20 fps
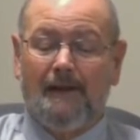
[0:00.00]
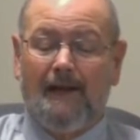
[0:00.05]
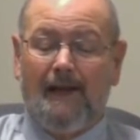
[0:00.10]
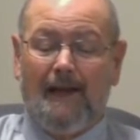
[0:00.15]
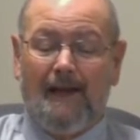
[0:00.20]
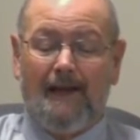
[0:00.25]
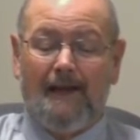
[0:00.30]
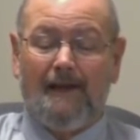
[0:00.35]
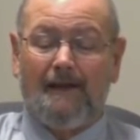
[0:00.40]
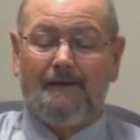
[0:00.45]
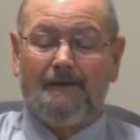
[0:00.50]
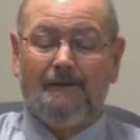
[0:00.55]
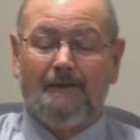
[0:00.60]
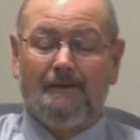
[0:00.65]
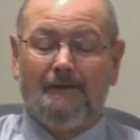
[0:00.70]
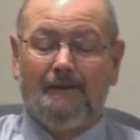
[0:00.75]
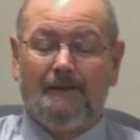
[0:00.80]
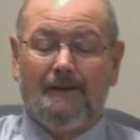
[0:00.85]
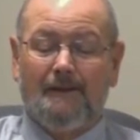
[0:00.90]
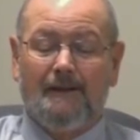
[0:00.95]
and
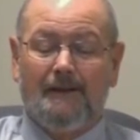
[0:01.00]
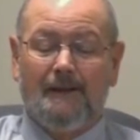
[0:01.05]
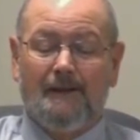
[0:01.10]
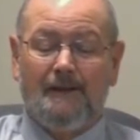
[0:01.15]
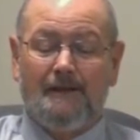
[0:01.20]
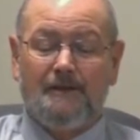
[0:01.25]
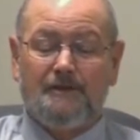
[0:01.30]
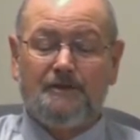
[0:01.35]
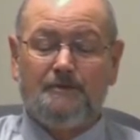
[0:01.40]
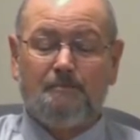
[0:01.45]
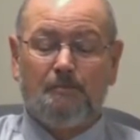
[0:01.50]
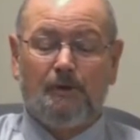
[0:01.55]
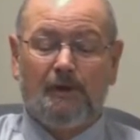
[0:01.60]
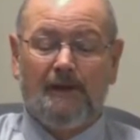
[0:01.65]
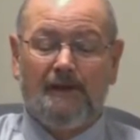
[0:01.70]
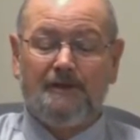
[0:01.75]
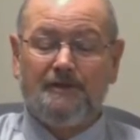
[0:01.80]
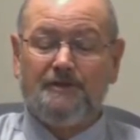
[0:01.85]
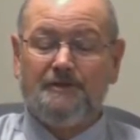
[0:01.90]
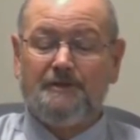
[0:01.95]
he is
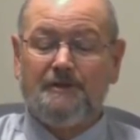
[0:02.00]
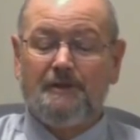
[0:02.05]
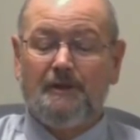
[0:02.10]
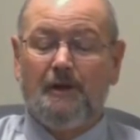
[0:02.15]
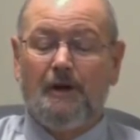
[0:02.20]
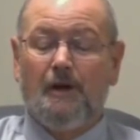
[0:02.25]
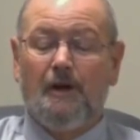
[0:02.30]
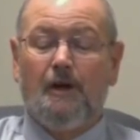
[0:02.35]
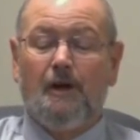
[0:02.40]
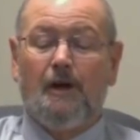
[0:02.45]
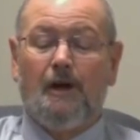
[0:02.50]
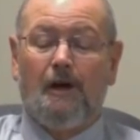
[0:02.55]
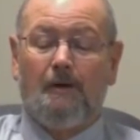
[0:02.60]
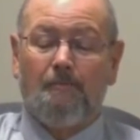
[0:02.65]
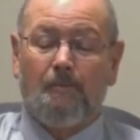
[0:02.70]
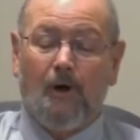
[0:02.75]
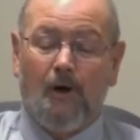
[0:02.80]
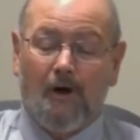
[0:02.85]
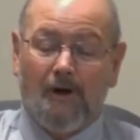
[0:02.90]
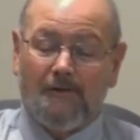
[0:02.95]
placed
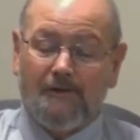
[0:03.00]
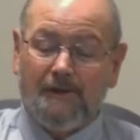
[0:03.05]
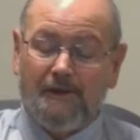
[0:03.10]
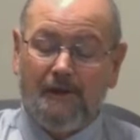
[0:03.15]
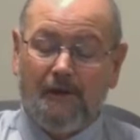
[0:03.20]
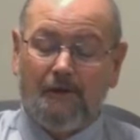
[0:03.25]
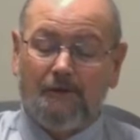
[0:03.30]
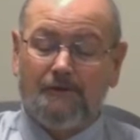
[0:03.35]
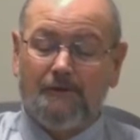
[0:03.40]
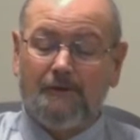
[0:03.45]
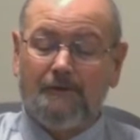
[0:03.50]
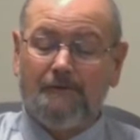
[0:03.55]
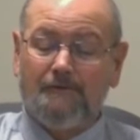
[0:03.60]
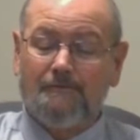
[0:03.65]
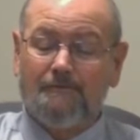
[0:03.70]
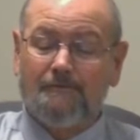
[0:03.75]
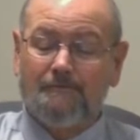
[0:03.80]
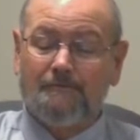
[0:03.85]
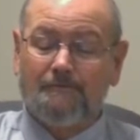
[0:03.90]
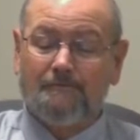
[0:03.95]
upon the altar
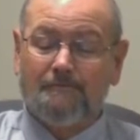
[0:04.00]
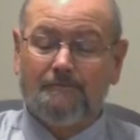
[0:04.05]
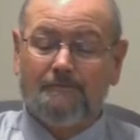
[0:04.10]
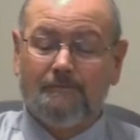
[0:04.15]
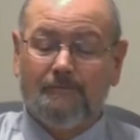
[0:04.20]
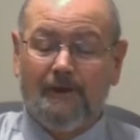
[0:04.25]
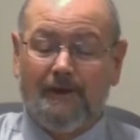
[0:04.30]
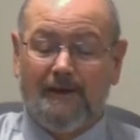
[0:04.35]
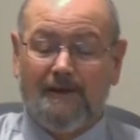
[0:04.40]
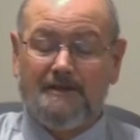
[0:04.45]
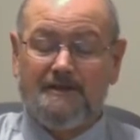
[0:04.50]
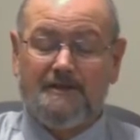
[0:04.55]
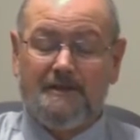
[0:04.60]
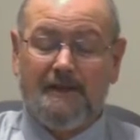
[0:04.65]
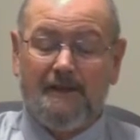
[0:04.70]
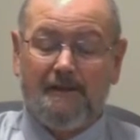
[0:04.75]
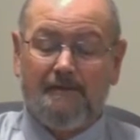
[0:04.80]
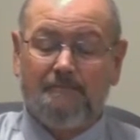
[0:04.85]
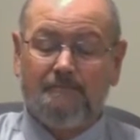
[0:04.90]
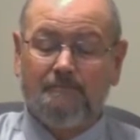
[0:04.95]
by
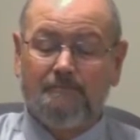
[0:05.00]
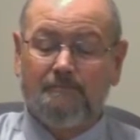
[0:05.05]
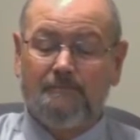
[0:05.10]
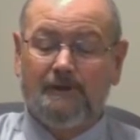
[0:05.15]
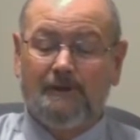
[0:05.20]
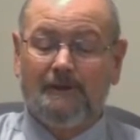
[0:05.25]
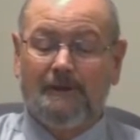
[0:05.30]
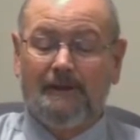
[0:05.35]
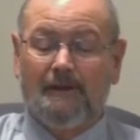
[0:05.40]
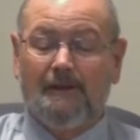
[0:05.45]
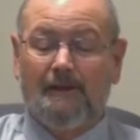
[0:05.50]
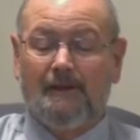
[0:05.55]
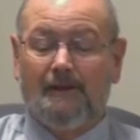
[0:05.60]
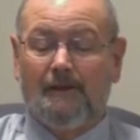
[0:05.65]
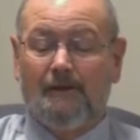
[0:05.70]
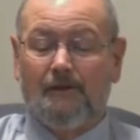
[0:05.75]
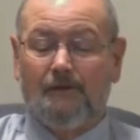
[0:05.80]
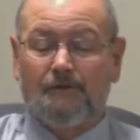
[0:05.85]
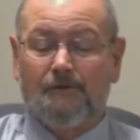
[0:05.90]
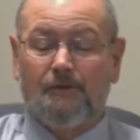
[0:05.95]
Yasem,
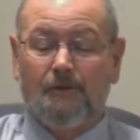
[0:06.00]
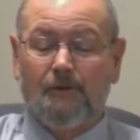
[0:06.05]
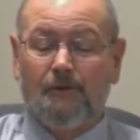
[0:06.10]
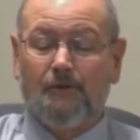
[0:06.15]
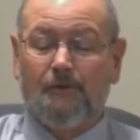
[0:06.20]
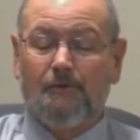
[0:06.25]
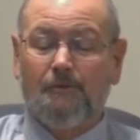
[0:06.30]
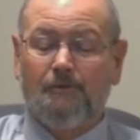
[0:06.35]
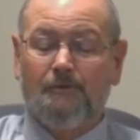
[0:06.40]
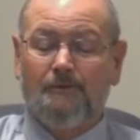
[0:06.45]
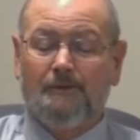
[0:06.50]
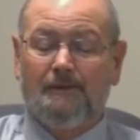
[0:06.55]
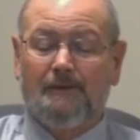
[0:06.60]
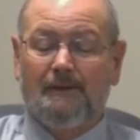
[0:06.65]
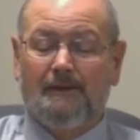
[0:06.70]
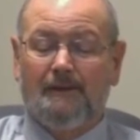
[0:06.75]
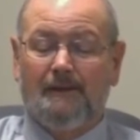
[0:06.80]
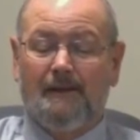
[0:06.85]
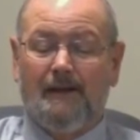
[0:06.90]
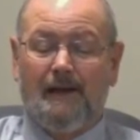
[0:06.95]
Oto,
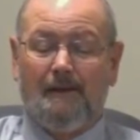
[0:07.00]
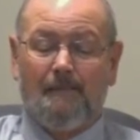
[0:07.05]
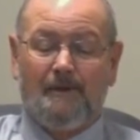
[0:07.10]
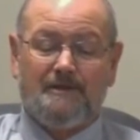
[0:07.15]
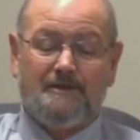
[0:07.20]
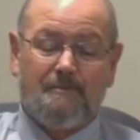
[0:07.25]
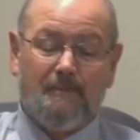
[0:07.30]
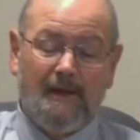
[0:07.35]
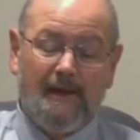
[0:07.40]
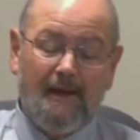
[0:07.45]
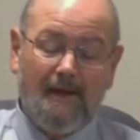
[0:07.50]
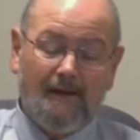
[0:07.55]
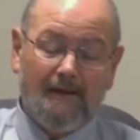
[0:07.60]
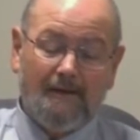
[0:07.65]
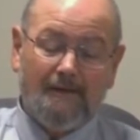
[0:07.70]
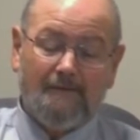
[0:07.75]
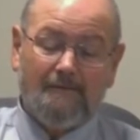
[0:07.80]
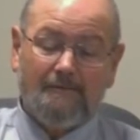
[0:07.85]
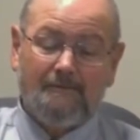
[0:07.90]
Hamasbeach,